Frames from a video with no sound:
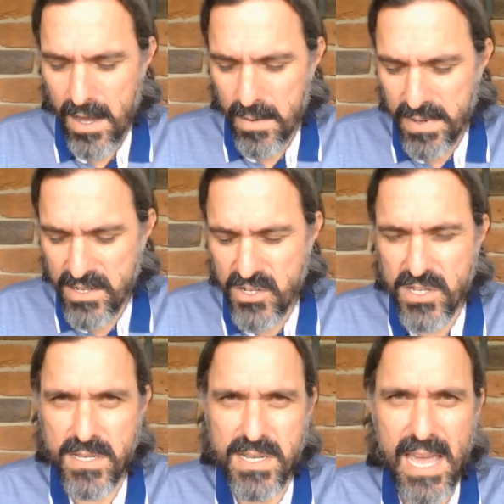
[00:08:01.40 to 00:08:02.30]
be
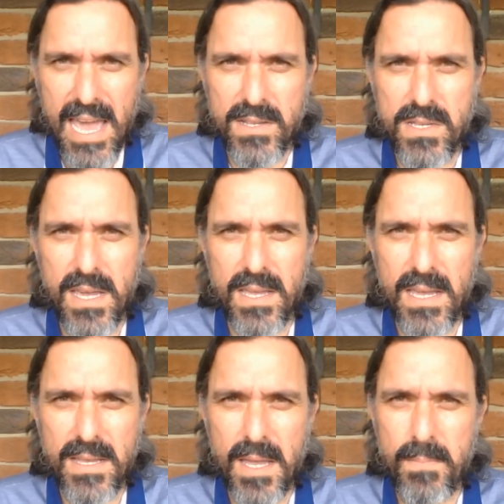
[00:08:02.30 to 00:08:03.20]
interested to see how
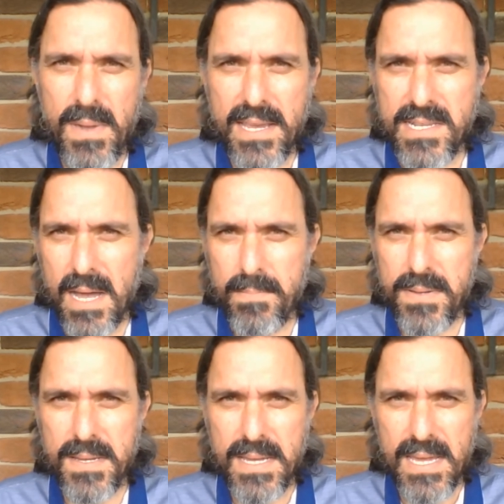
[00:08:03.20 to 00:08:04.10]
it picks up
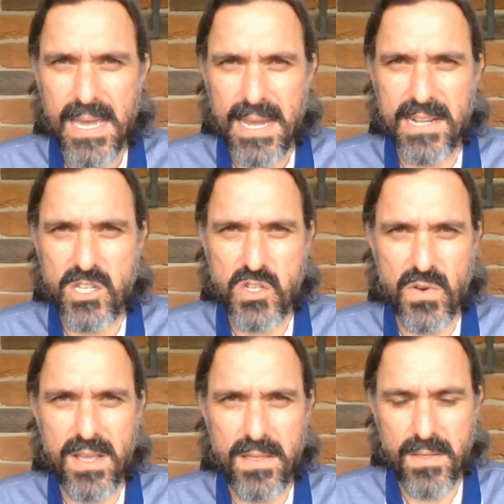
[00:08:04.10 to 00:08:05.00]
in its
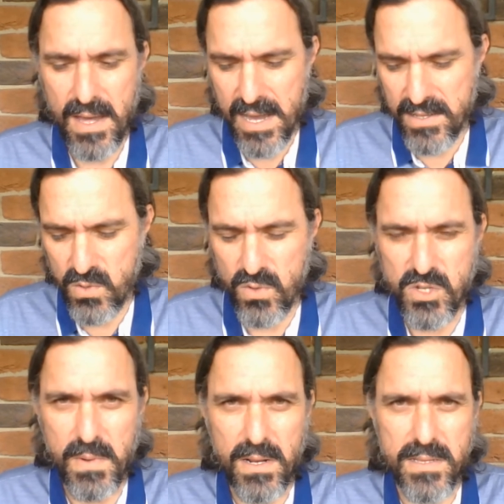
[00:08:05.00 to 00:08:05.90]
strength towards
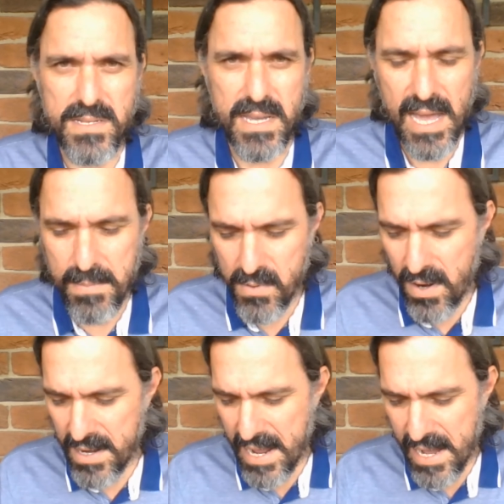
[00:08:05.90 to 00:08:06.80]
the middle of the cigar. But
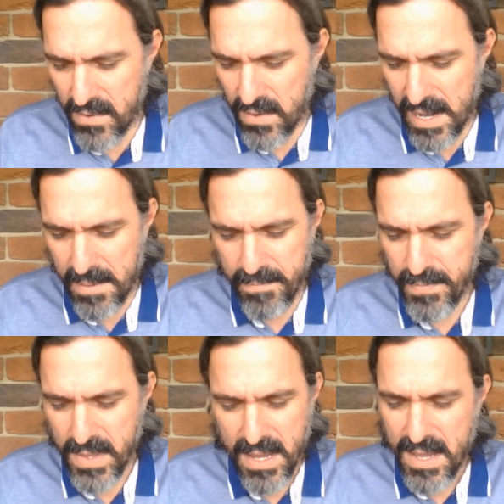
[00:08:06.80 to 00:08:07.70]
right now,
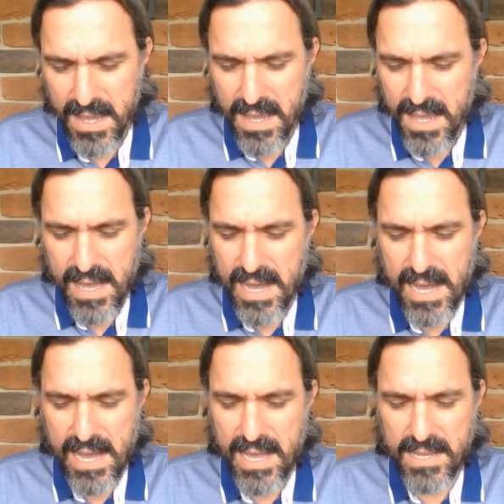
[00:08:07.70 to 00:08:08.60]

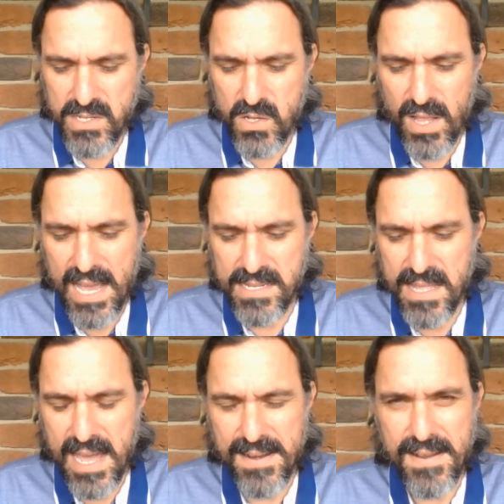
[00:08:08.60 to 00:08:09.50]
it still has
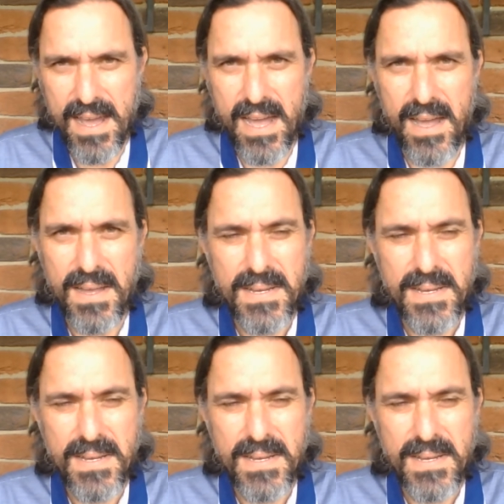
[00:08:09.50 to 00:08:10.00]
that